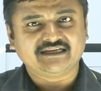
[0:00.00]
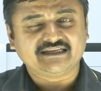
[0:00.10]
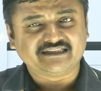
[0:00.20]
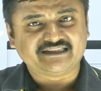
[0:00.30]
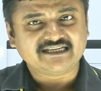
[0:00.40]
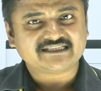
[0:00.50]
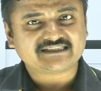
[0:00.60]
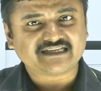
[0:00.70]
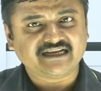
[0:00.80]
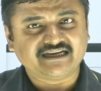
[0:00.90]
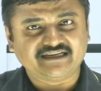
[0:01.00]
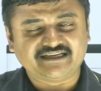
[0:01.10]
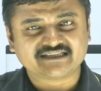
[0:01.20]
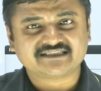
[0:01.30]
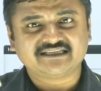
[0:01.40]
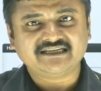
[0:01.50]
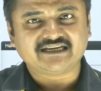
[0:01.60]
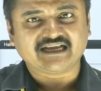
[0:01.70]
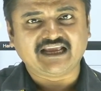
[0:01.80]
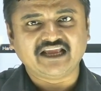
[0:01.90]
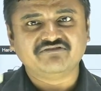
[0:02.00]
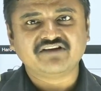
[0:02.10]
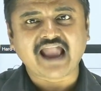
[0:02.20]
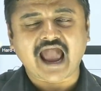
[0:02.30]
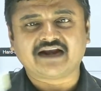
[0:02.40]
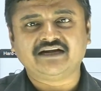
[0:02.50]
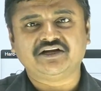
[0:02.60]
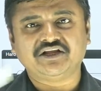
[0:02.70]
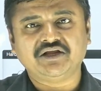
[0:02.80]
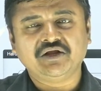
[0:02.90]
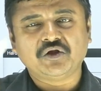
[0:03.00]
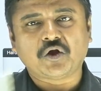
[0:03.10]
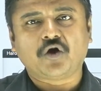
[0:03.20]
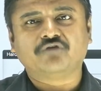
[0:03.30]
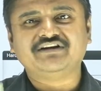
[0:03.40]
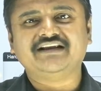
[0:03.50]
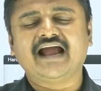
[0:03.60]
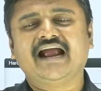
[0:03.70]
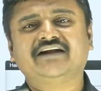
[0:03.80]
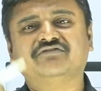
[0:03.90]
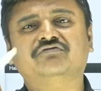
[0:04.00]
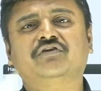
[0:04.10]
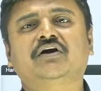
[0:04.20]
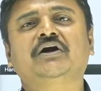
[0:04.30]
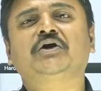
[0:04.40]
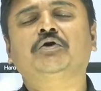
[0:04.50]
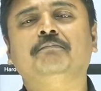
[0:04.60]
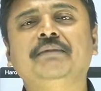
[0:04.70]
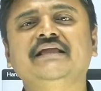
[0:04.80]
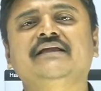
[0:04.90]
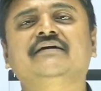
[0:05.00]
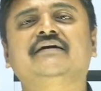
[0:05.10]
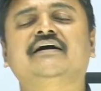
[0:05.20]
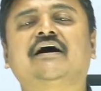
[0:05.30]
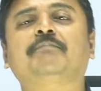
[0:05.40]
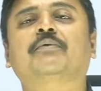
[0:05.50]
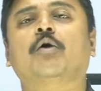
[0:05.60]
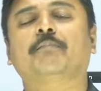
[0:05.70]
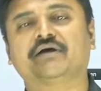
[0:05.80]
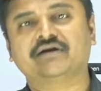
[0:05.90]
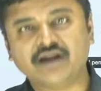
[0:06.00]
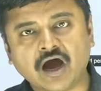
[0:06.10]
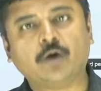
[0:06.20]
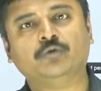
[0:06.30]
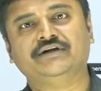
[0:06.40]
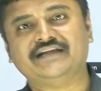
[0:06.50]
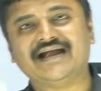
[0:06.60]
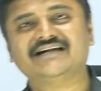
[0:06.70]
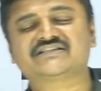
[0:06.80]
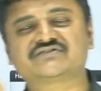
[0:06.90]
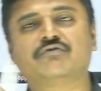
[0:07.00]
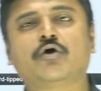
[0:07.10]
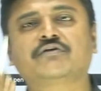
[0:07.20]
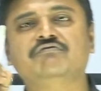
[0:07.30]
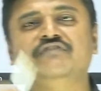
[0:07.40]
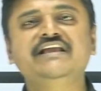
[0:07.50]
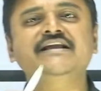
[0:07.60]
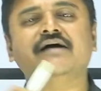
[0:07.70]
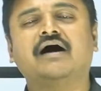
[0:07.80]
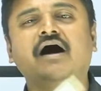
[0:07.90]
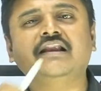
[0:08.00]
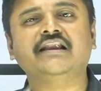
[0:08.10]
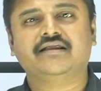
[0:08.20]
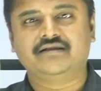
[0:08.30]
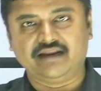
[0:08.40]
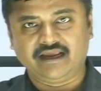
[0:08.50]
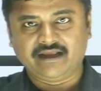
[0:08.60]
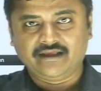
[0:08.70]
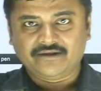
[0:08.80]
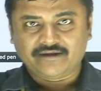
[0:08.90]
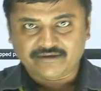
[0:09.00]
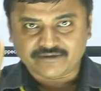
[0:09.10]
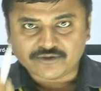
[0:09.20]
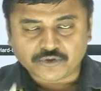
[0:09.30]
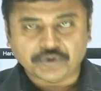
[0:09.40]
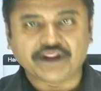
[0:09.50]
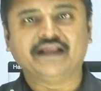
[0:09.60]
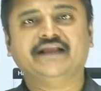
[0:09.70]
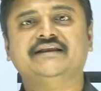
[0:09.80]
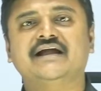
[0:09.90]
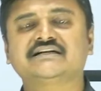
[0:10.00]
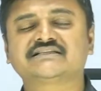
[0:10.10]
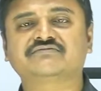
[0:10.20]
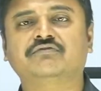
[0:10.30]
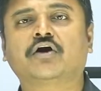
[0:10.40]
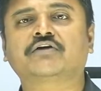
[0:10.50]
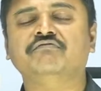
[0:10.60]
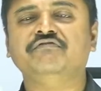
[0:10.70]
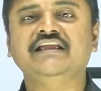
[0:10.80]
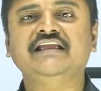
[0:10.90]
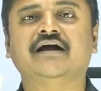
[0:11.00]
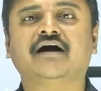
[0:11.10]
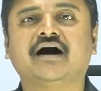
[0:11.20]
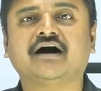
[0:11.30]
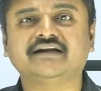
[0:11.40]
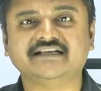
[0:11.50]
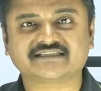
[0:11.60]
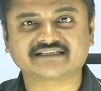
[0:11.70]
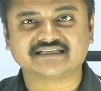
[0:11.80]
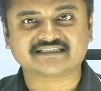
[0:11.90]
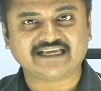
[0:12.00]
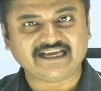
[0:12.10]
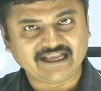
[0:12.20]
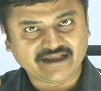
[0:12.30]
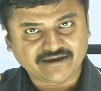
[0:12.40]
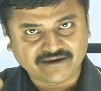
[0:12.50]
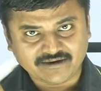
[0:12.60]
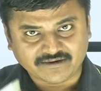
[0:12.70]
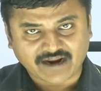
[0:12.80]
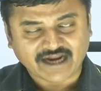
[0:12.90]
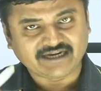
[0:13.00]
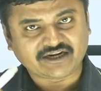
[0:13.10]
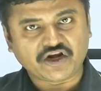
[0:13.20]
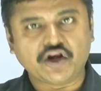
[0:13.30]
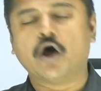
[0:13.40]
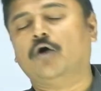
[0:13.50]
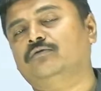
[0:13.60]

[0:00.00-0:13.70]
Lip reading: this doesn't give guarantee of that word to be a proper noun. That's what we are learning today. That's what we are discussing right now.